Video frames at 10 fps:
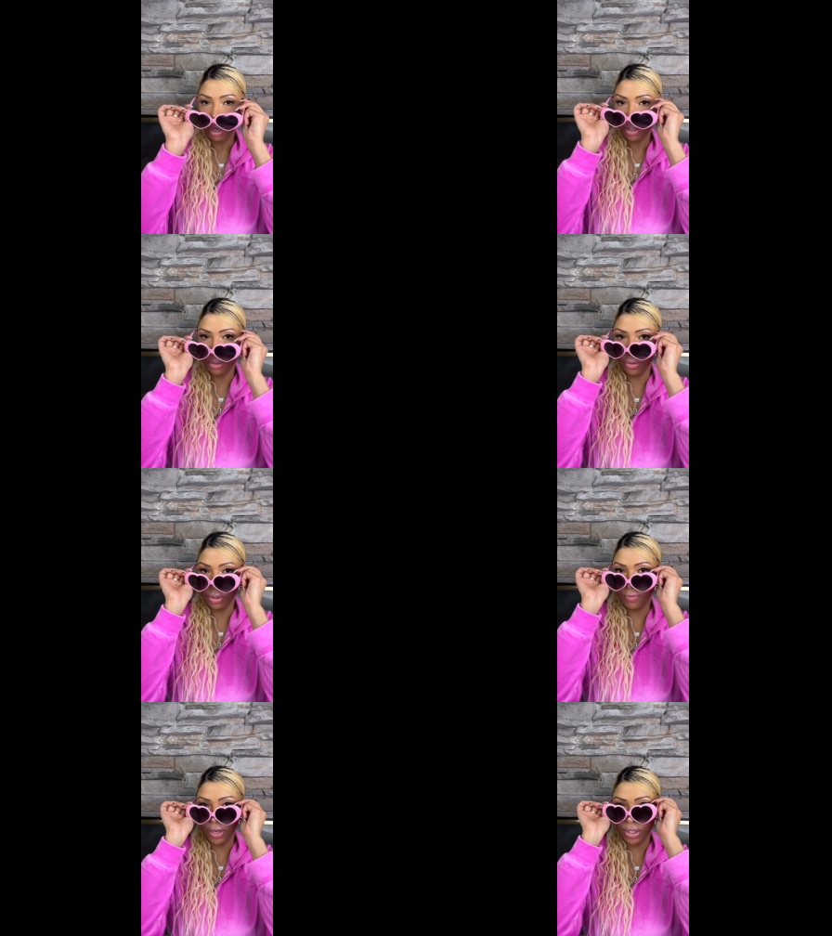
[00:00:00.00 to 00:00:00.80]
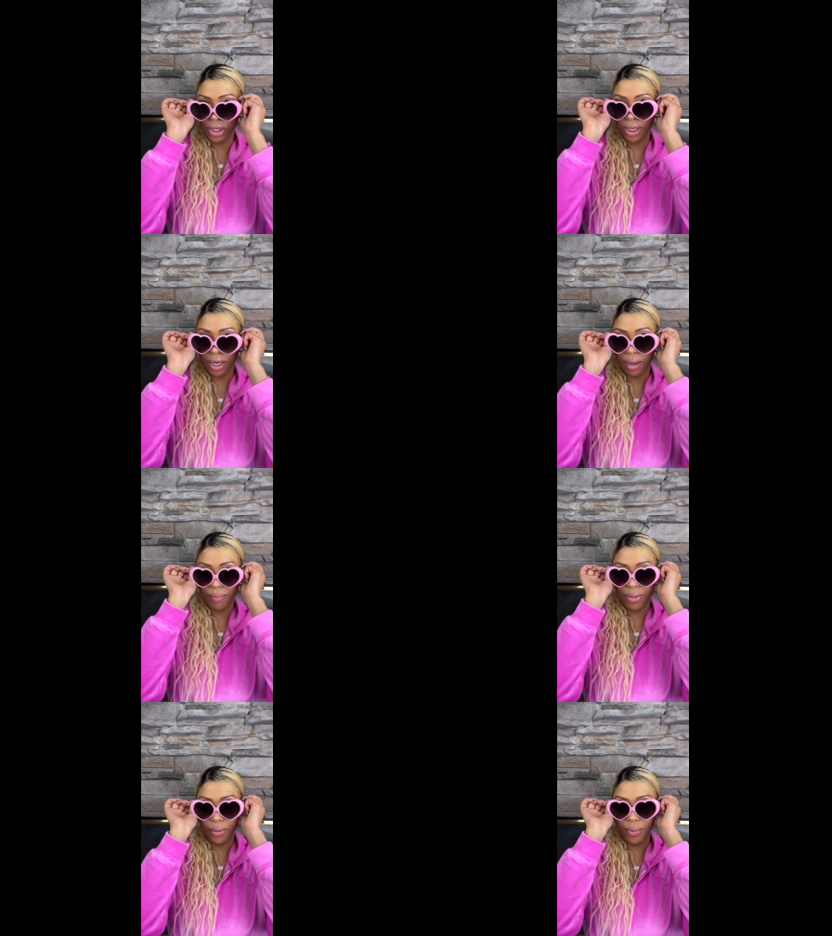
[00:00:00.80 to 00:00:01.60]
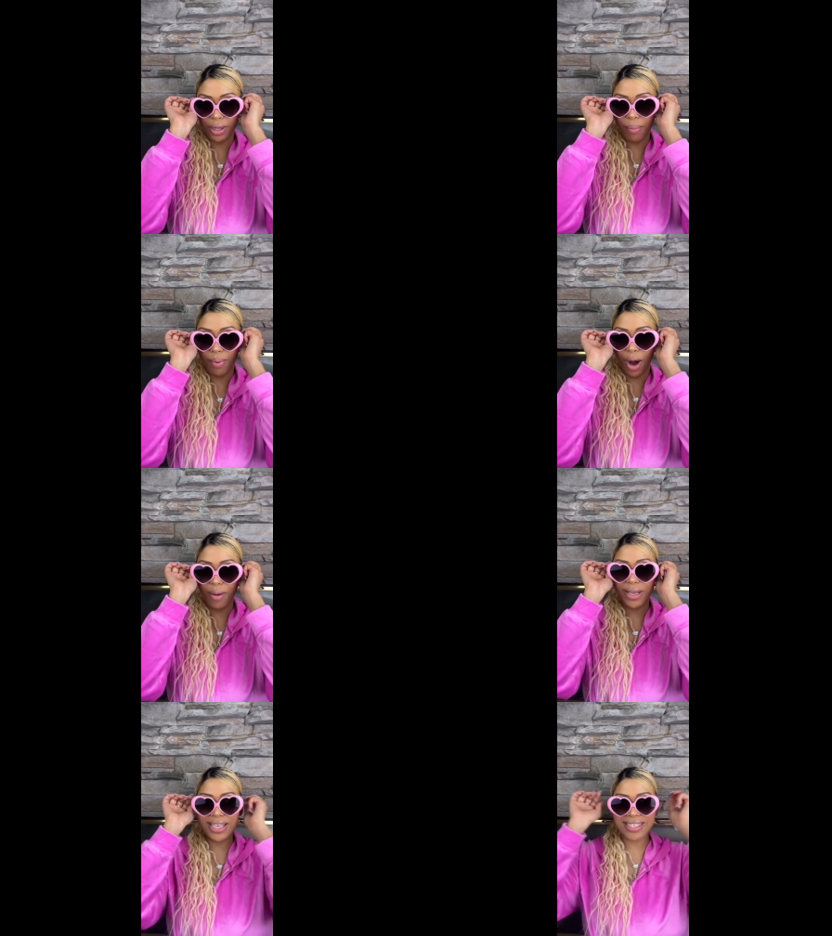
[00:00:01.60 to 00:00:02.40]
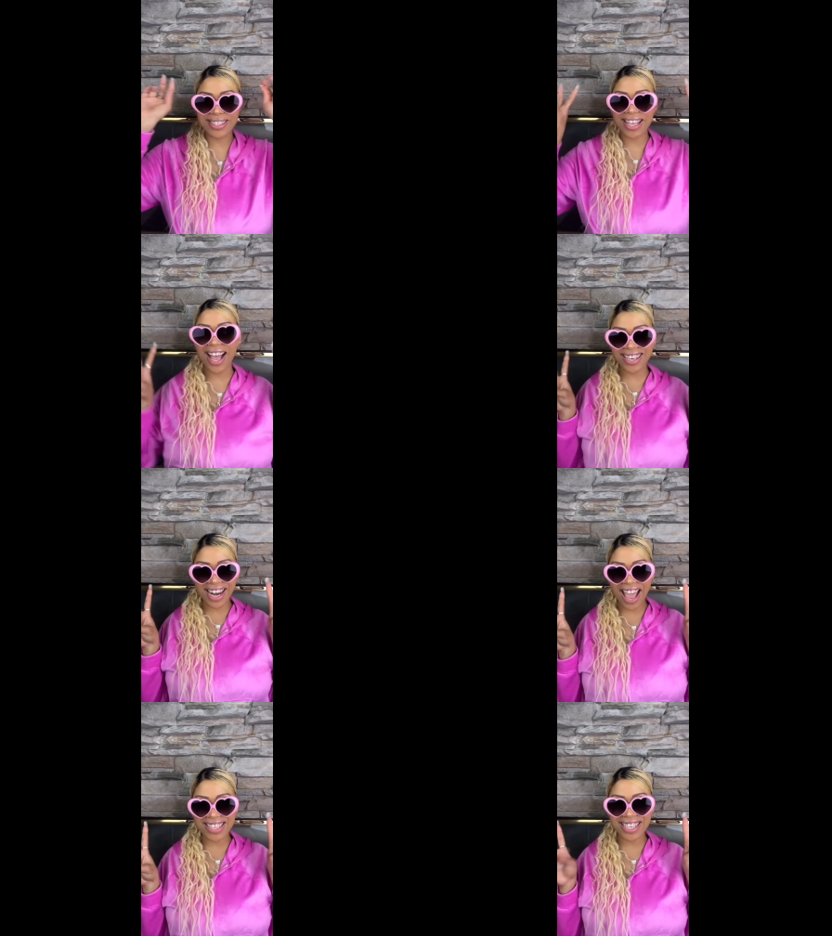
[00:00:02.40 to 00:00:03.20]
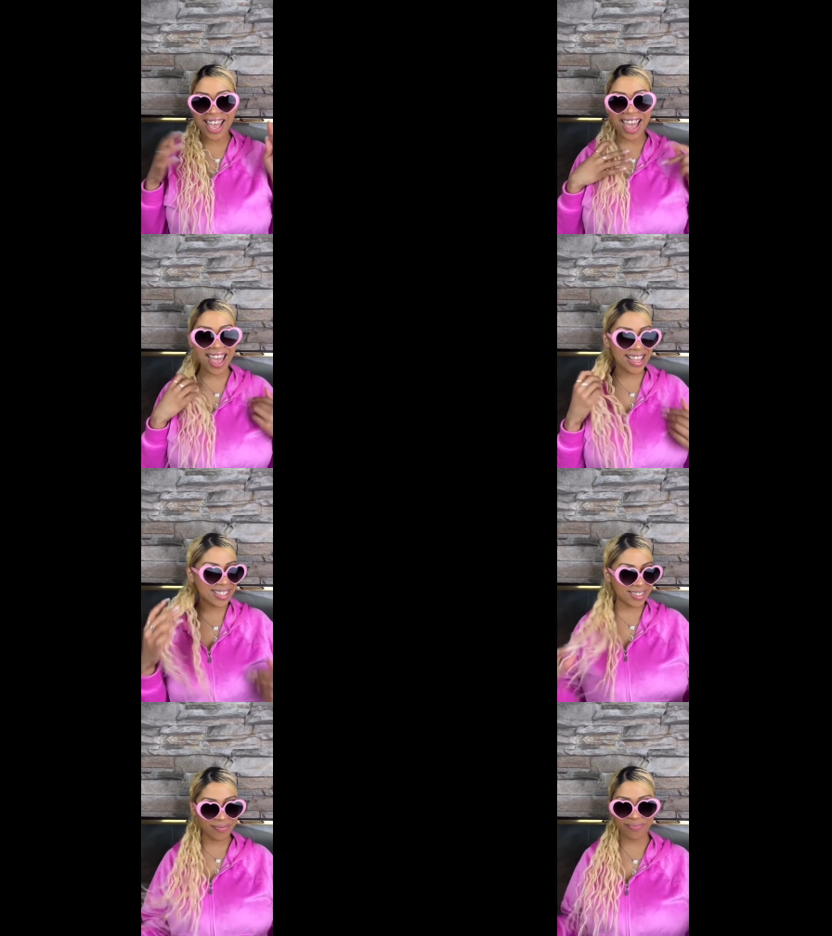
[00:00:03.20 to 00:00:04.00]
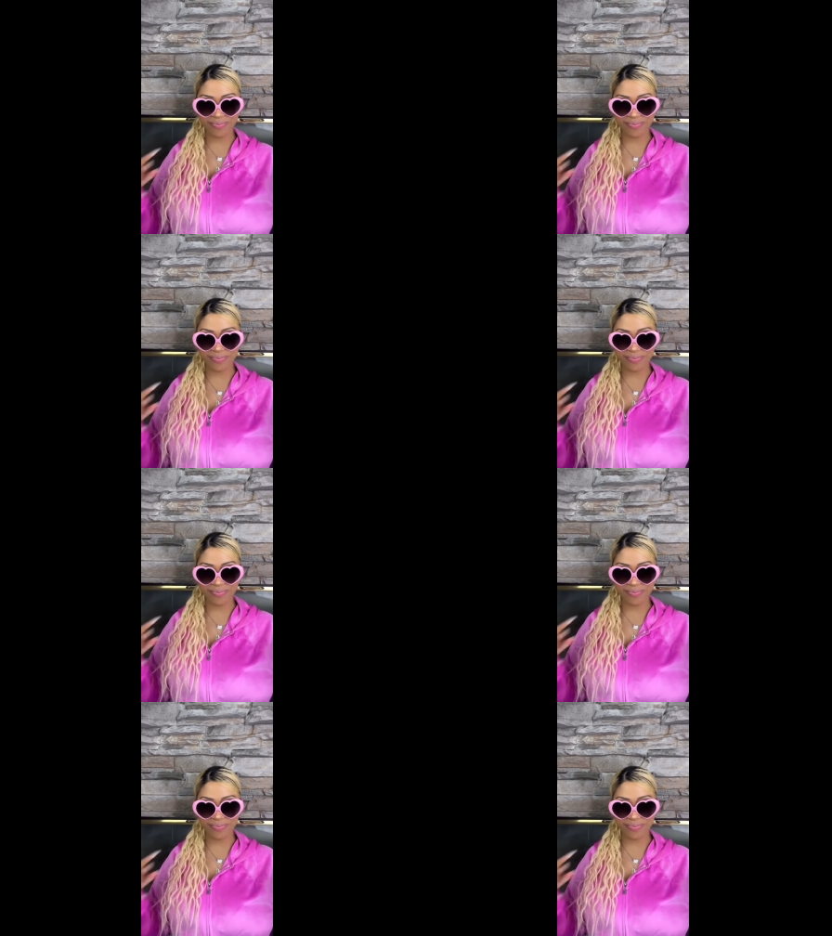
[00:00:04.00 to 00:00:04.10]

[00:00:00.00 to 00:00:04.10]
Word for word: SOJOS Vision, come through with the Barbie sunglasses.